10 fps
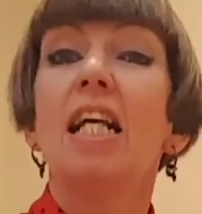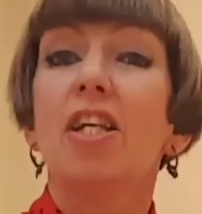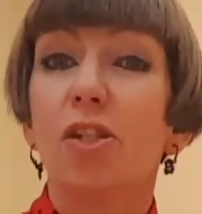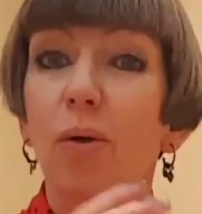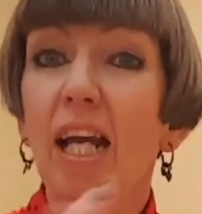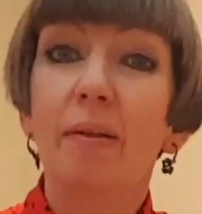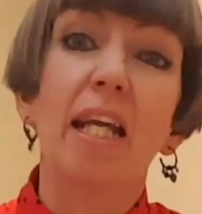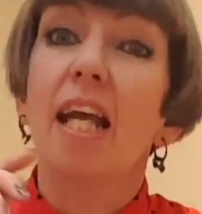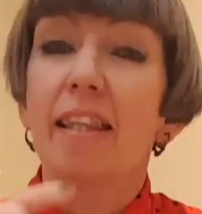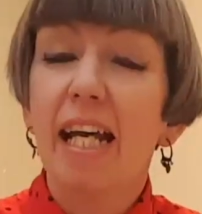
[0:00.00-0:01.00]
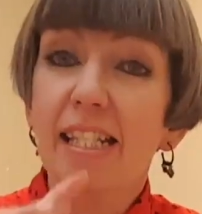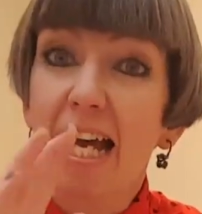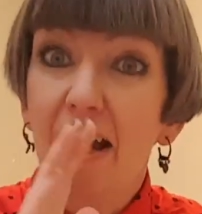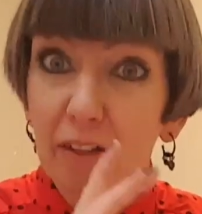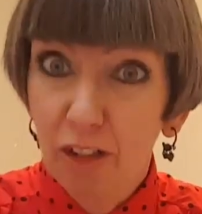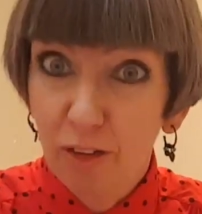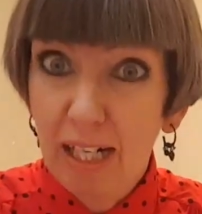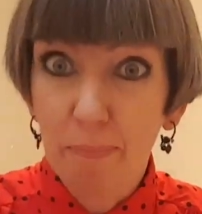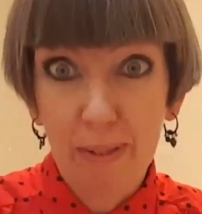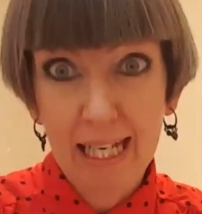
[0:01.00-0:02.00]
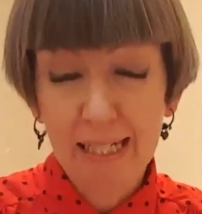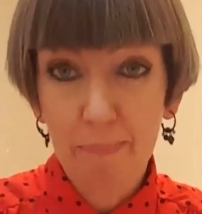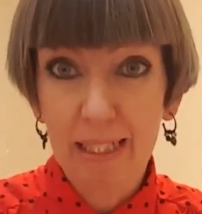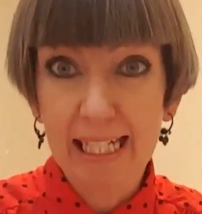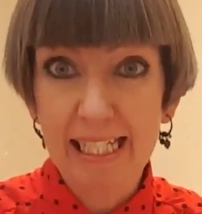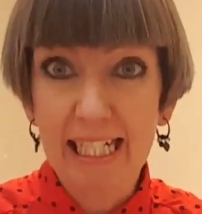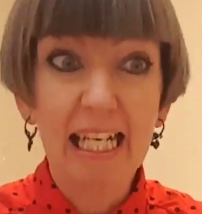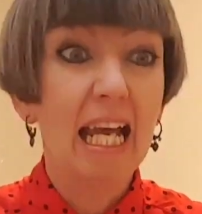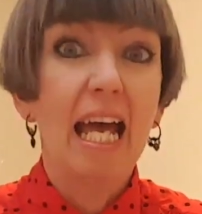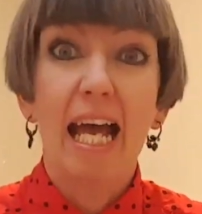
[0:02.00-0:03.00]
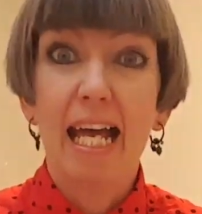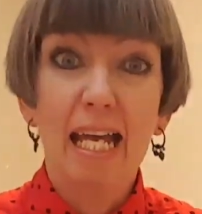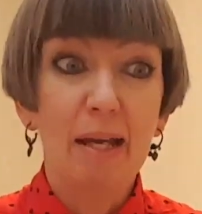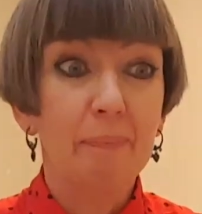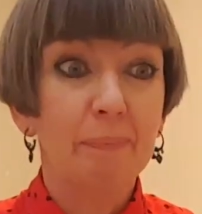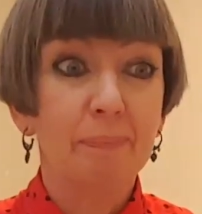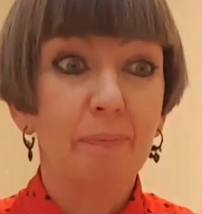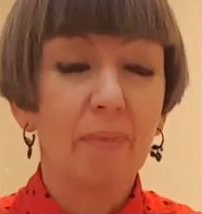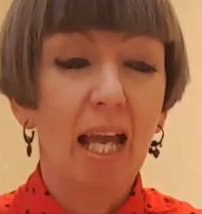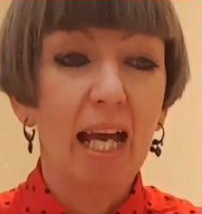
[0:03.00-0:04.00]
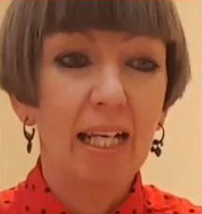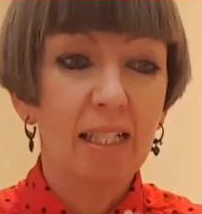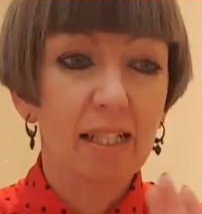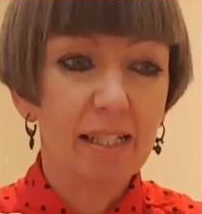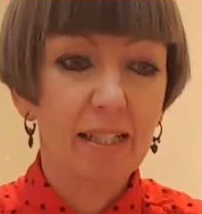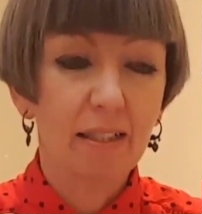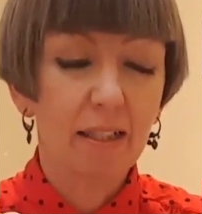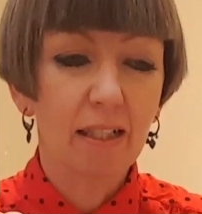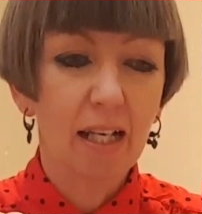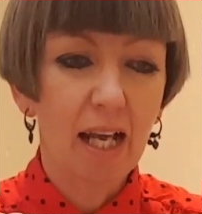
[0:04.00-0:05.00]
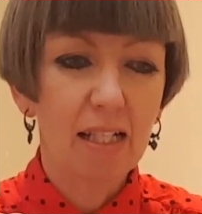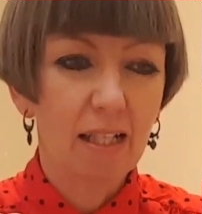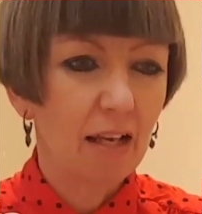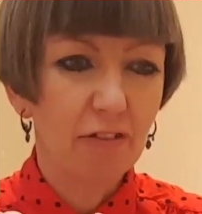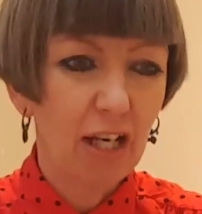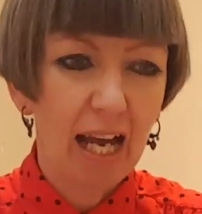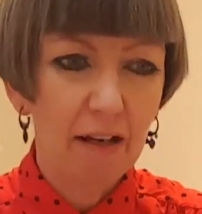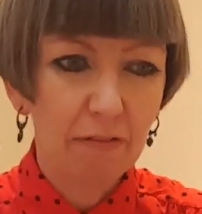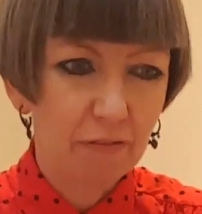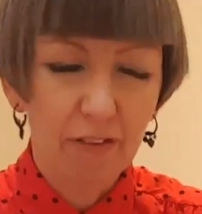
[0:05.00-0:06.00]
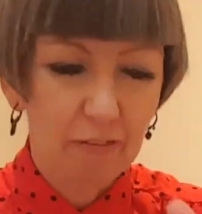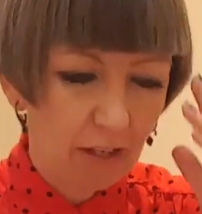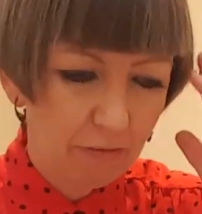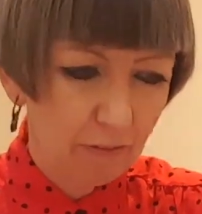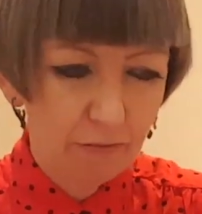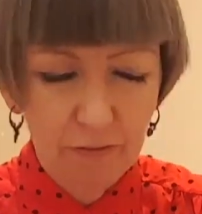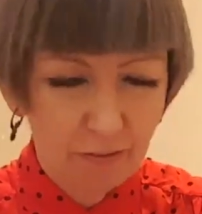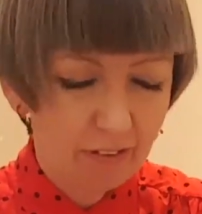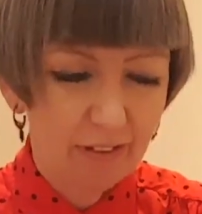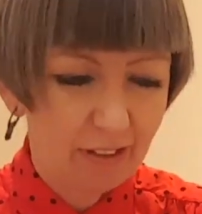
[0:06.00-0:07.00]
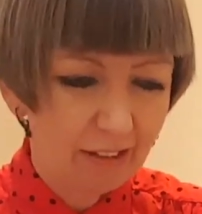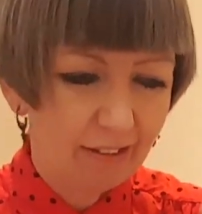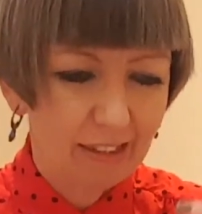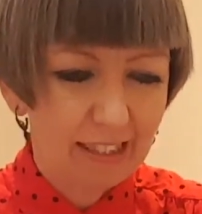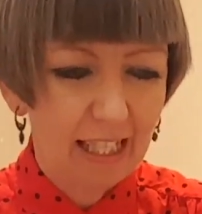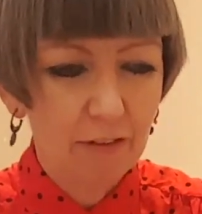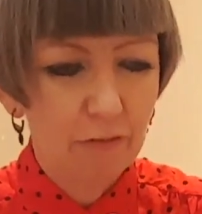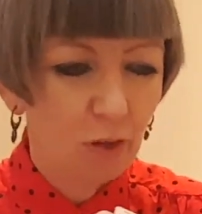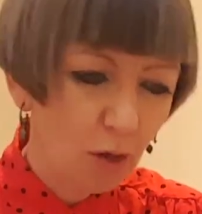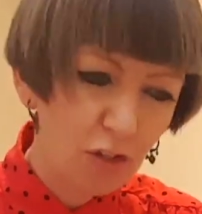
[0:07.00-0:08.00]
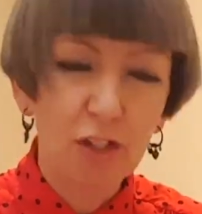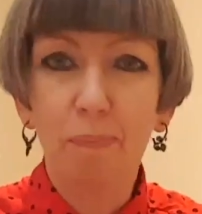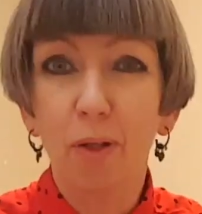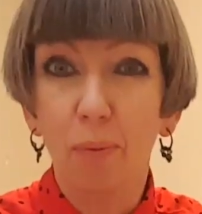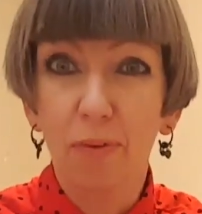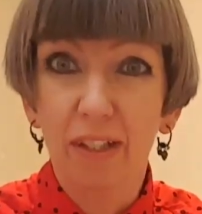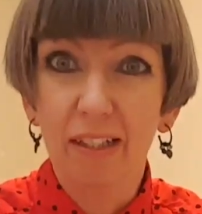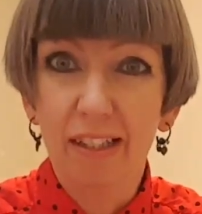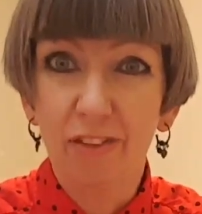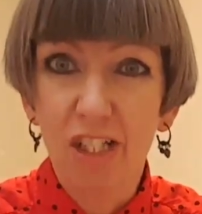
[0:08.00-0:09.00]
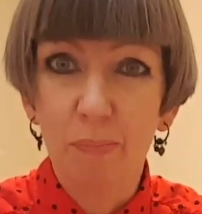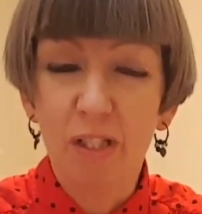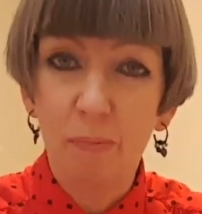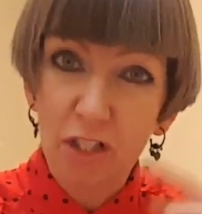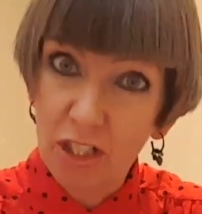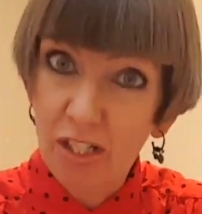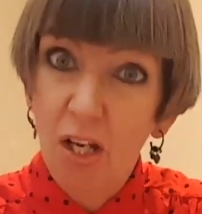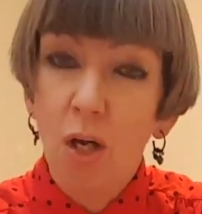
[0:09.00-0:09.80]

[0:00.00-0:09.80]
So anyway, that is it. Have a great plan and play day. And if you've kind of lost the plot with the Christmas missions,